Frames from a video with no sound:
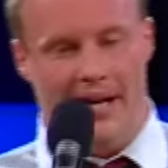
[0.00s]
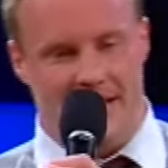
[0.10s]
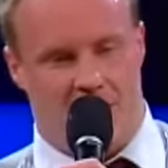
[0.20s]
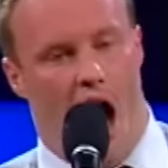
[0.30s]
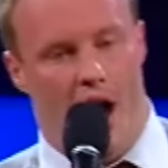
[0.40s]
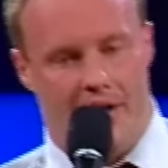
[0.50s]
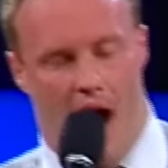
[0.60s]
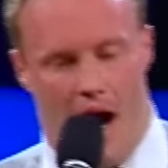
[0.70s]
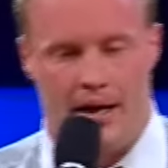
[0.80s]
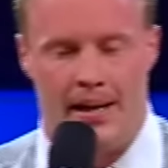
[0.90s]
we started
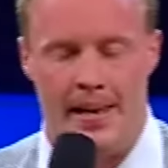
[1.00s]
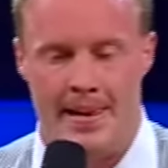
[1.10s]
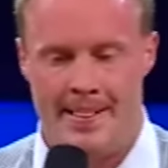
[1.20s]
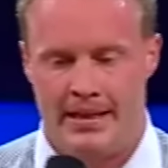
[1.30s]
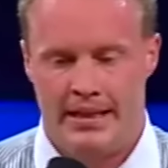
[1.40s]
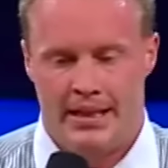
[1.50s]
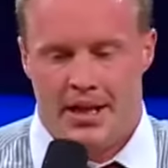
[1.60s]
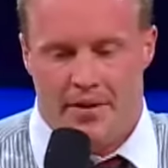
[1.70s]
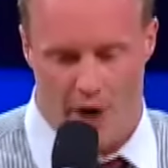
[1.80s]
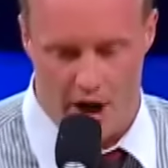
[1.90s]
our
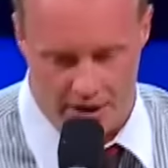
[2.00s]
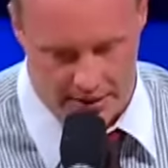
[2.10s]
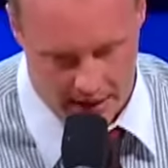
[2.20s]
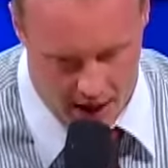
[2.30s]
first